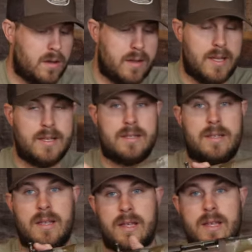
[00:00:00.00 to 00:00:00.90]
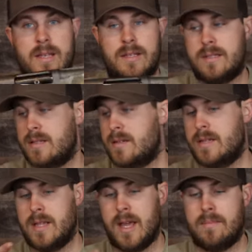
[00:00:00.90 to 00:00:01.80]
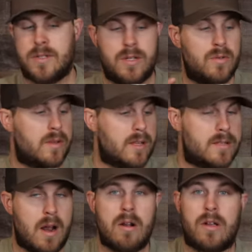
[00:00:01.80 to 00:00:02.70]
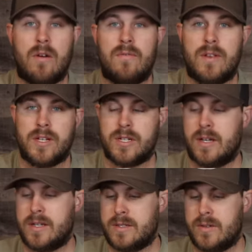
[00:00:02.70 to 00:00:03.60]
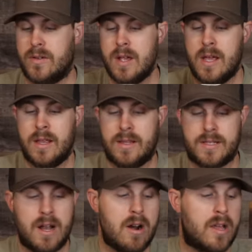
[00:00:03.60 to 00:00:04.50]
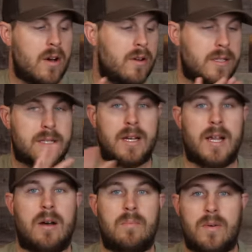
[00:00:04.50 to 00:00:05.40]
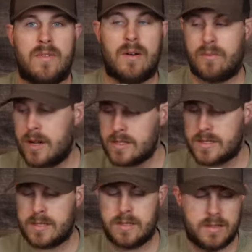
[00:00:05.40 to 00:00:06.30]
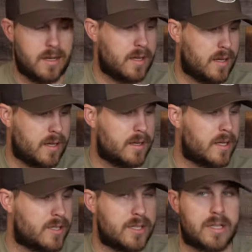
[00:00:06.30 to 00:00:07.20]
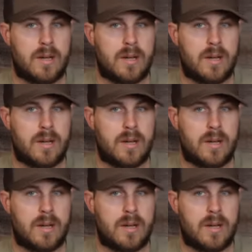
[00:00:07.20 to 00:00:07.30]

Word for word: this is the M2 with a Cerakote finish on it. So the Cerakote is gonna help prevent rust, and it's just